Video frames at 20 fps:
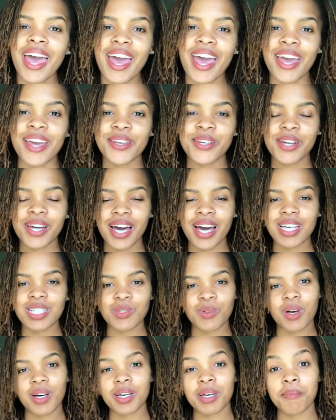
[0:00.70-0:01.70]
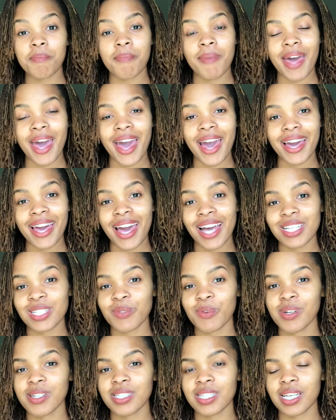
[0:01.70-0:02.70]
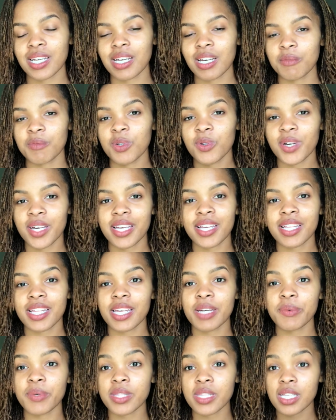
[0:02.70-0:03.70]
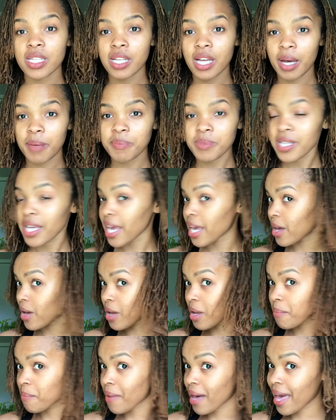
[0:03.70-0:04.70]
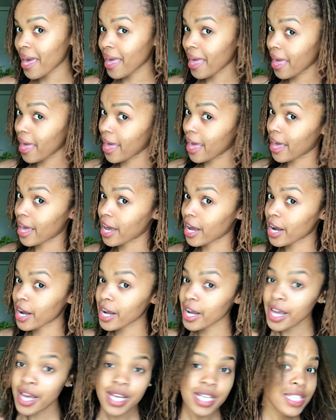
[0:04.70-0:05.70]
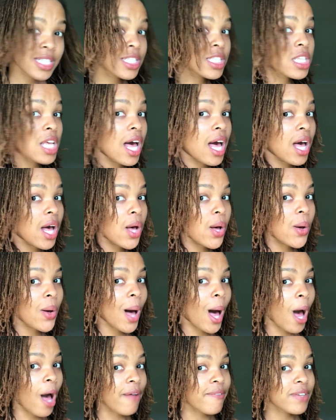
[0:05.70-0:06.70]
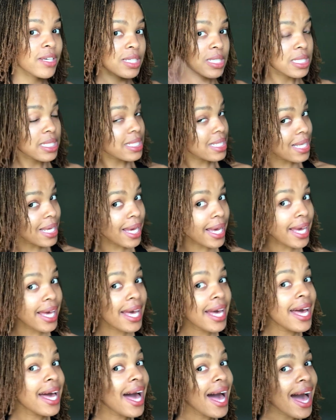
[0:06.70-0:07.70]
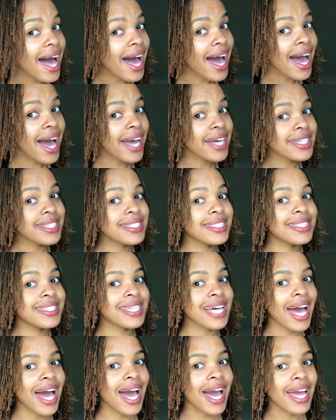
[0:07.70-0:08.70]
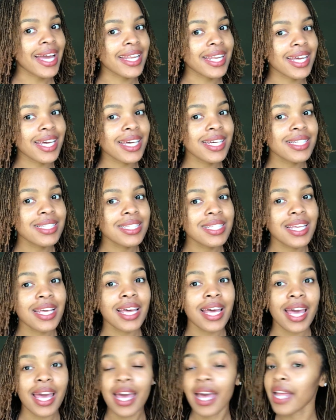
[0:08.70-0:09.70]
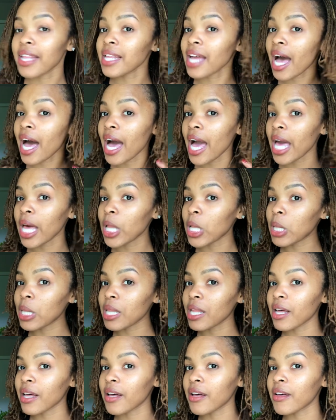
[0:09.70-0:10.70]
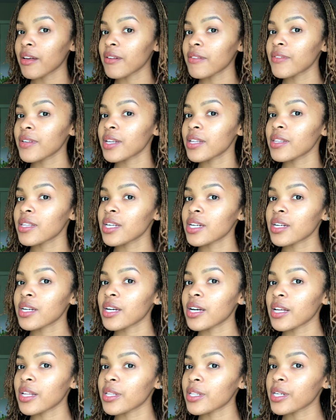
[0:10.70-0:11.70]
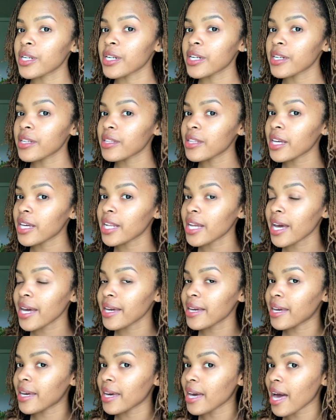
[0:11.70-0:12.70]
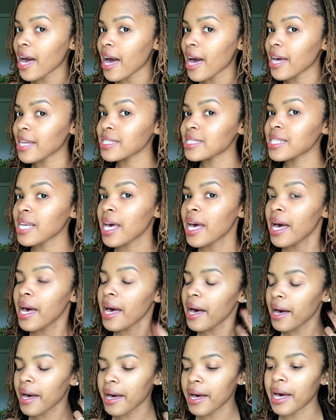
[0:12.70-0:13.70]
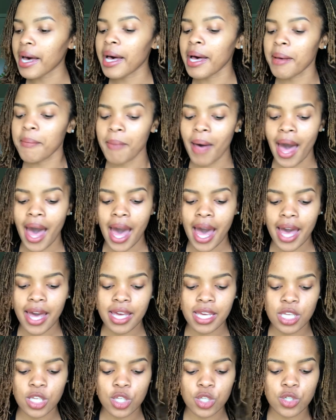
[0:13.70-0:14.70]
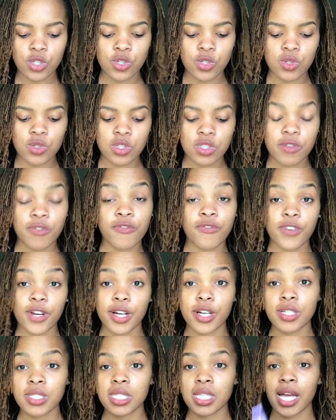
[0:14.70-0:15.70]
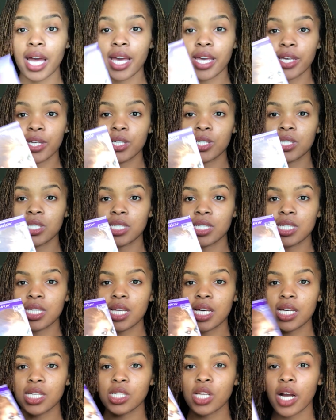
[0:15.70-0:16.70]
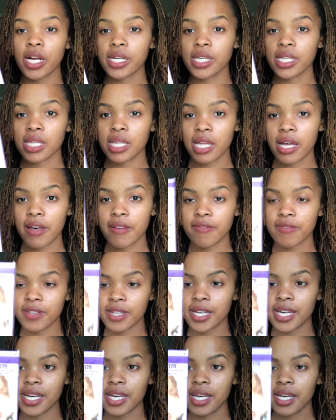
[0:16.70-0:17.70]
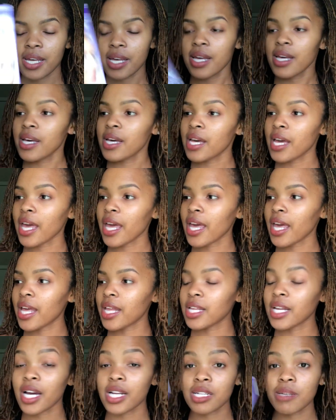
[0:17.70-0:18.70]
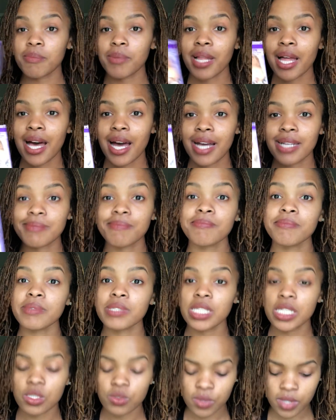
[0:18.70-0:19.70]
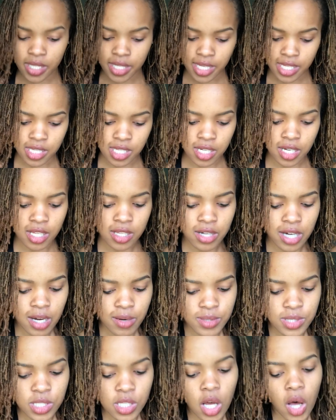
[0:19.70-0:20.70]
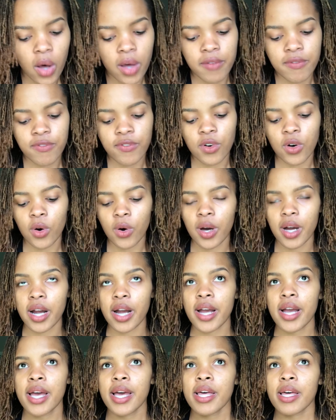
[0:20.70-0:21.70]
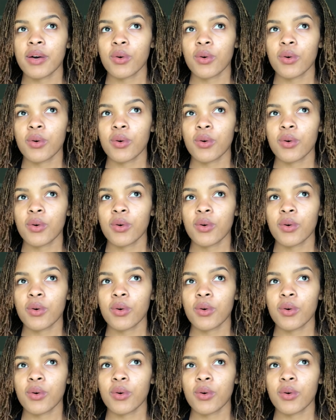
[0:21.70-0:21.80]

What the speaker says: Hey you guys, welcome back. I just wanted to come quickly with an update on my hair. So obviously I dyed it and I love the color that I got. I used the Dark and Lovely in Honey Blonde. Didn't really get the color I was going for.